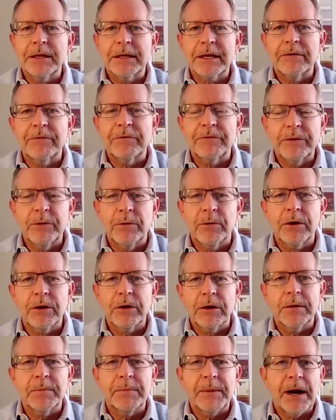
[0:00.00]
that can feel
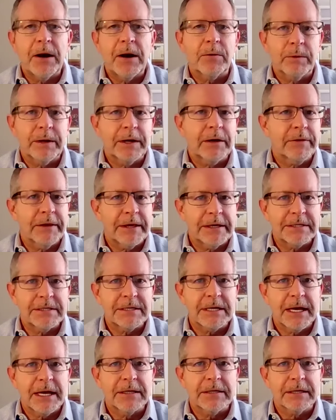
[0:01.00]
good about where they
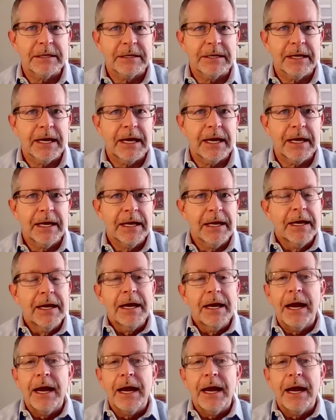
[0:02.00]
stand today.